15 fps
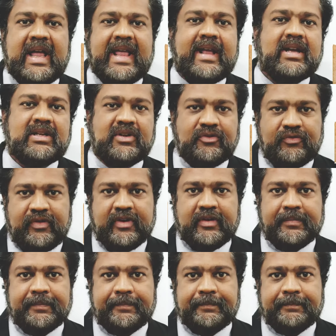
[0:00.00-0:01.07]
Hekal Ovi.
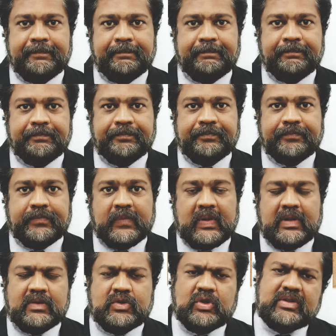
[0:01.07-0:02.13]

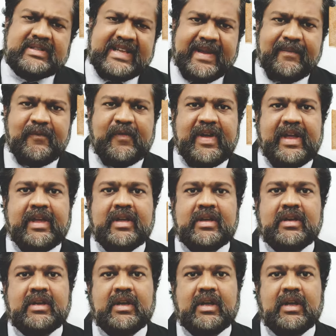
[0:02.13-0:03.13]
So same way,